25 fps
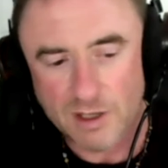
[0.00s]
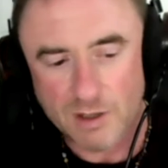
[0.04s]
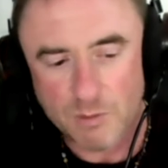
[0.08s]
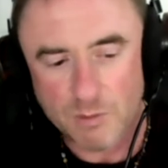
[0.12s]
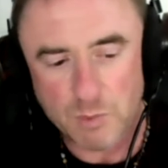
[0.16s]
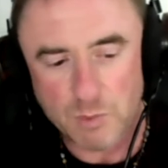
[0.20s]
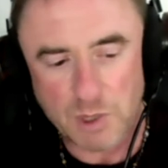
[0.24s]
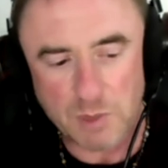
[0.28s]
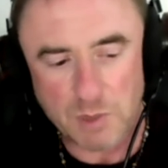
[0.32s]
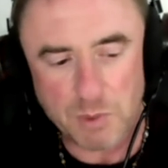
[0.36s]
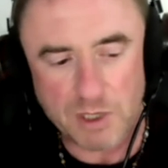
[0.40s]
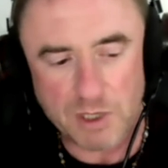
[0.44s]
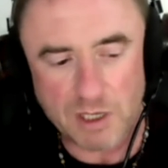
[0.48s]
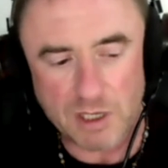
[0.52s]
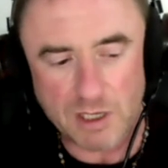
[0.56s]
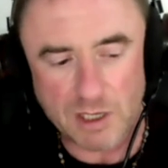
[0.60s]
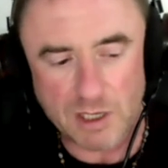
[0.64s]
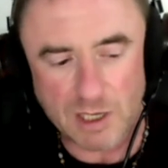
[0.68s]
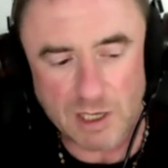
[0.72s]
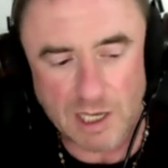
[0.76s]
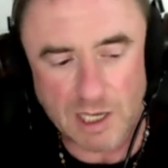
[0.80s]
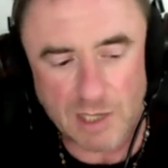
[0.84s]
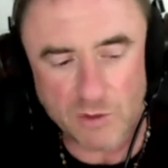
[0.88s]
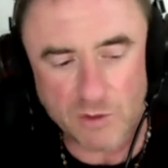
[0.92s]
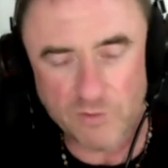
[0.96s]
Maybe
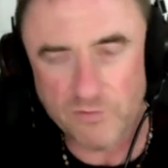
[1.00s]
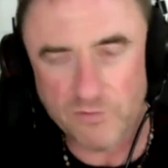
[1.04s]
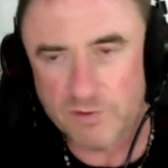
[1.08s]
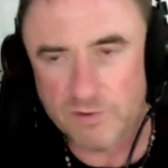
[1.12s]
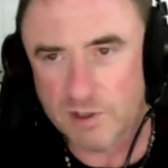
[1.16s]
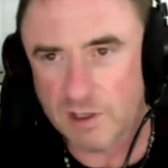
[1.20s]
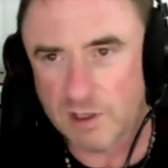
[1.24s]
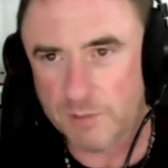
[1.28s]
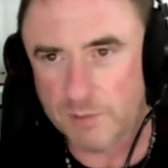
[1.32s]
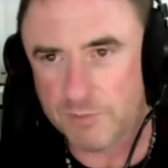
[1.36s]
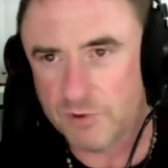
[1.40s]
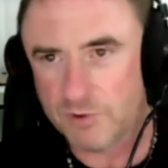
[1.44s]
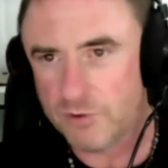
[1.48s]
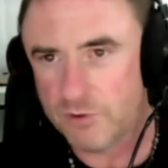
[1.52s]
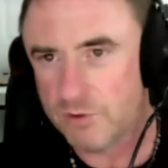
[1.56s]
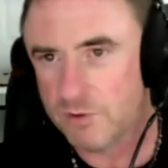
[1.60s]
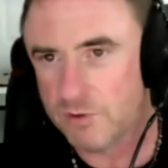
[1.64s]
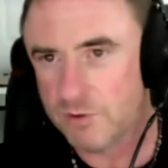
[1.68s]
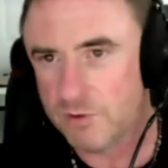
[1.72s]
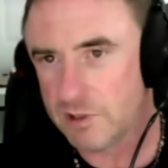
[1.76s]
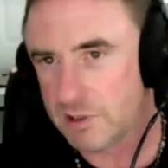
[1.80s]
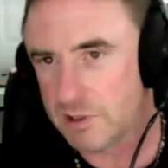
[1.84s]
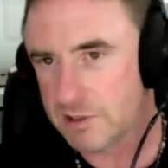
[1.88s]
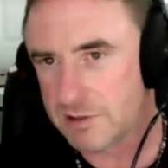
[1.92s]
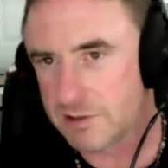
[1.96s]
I don't feel up to
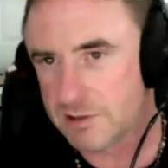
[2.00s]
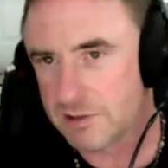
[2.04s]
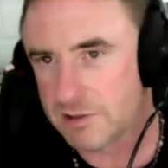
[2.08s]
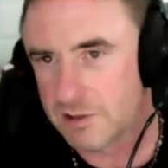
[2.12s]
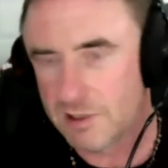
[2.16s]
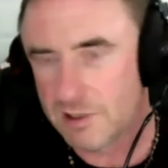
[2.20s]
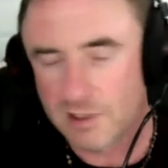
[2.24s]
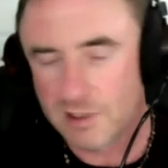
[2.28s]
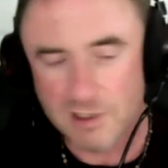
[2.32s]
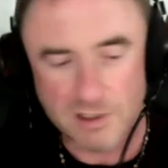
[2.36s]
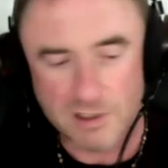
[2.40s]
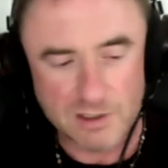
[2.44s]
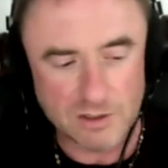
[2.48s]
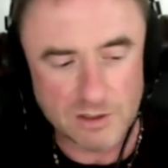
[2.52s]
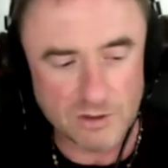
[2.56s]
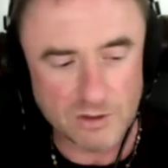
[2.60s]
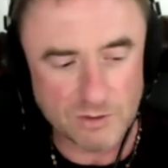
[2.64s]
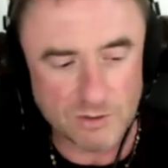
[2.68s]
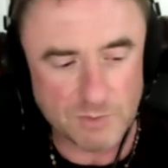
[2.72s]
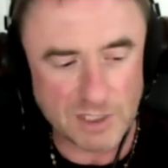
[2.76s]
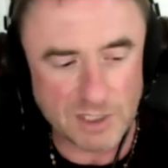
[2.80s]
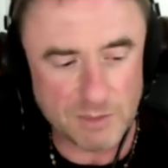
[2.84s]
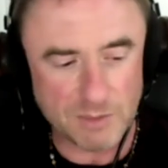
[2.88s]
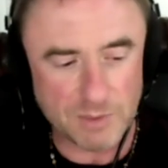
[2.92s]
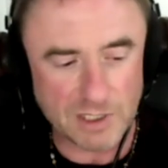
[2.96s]
doing this. Yeah. You know,
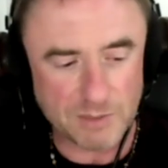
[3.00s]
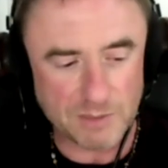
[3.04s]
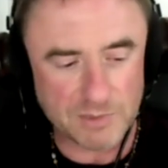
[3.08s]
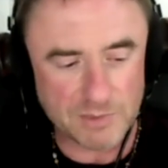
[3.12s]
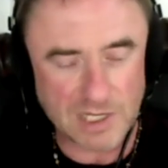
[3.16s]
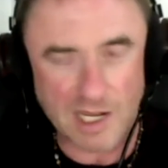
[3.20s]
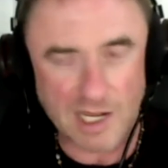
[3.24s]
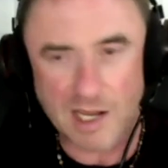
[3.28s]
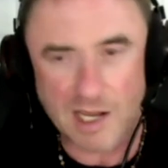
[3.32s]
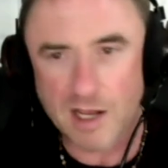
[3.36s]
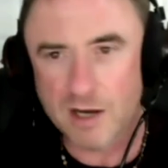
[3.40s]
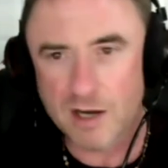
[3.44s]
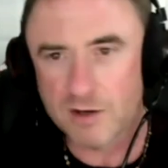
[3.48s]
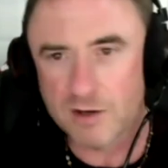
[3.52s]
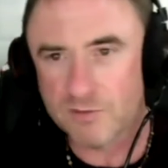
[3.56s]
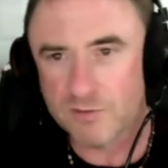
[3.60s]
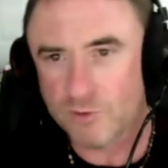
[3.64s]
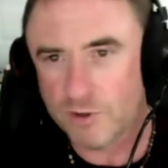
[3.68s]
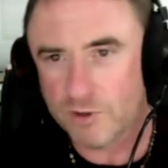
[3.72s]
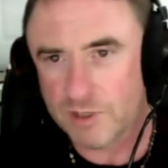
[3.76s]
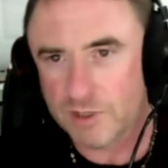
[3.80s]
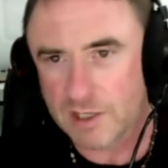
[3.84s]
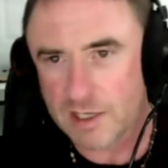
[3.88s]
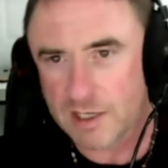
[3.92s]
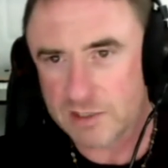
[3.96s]
maybe I'm tired of
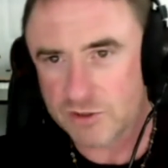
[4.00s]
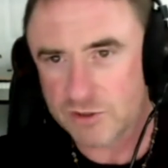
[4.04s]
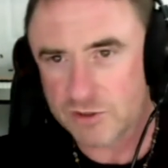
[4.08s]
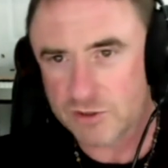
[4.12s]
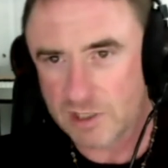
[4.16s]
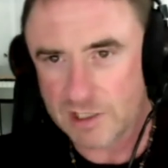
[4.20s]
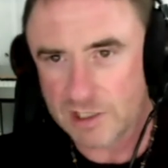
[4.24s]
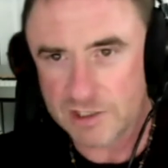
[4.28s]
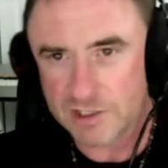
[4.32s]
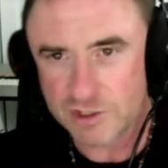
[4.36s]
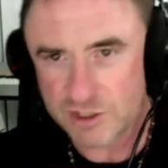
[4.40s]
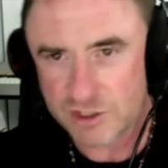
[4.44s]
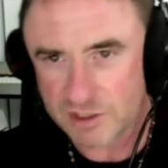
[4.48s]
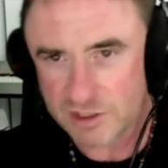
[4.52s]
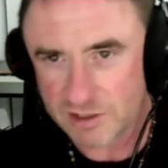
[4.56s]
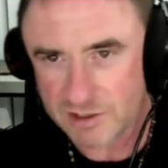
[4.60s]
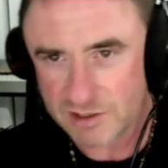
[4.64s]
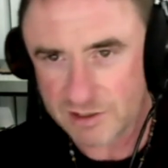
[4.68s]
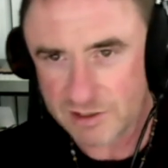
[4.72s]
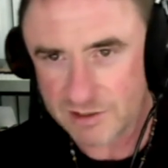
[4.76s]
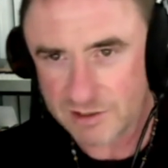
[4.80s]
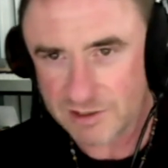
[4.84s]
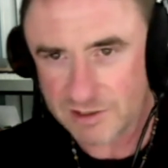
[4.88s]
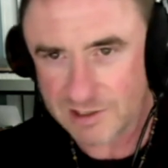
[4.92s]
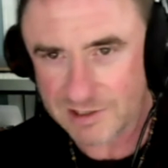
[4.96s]
all the adulation
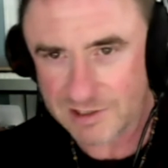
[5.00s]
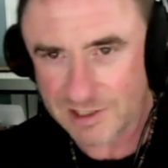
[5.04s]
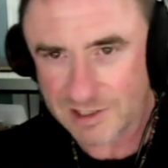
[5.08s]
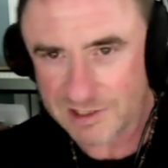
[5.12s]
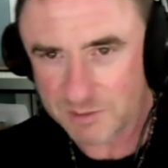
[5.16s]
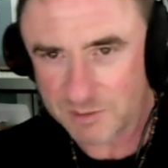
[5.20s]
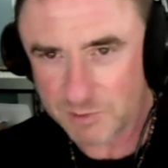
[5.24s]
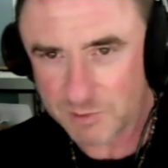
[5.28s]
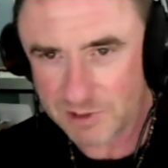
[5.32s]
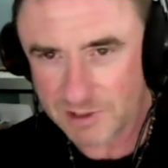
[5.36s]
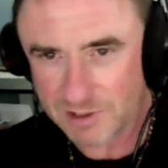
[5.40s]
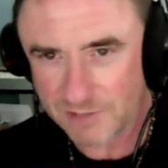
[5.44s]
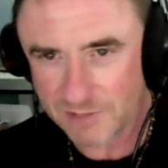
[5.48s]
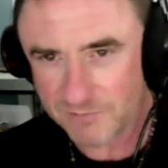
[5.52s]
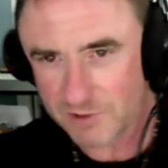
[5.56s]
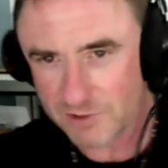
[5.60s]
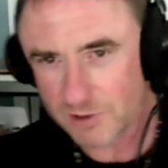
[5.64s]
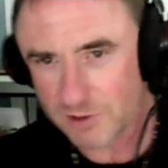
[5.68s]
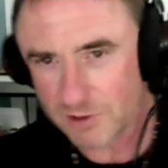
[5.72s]
and I'd like to be left alone